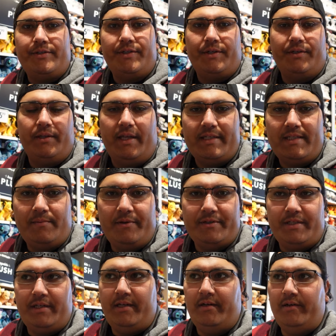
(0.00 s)
So last time I
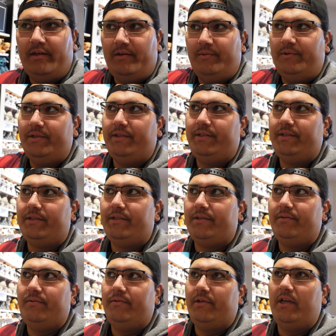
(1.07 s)
was here, it was
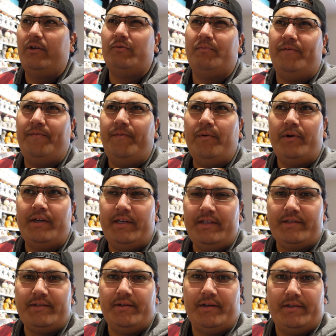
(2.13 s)
yeah, it was before
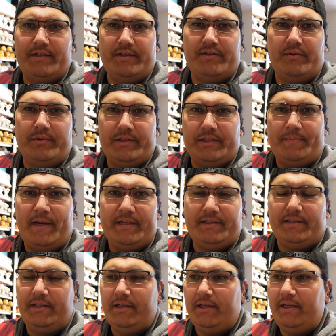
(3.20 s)
Easter because Easter was this
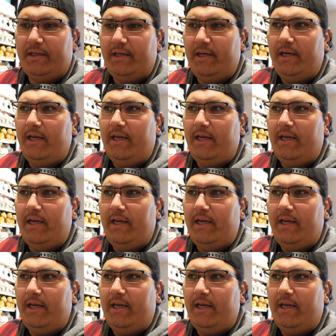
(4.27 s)
past Sunday,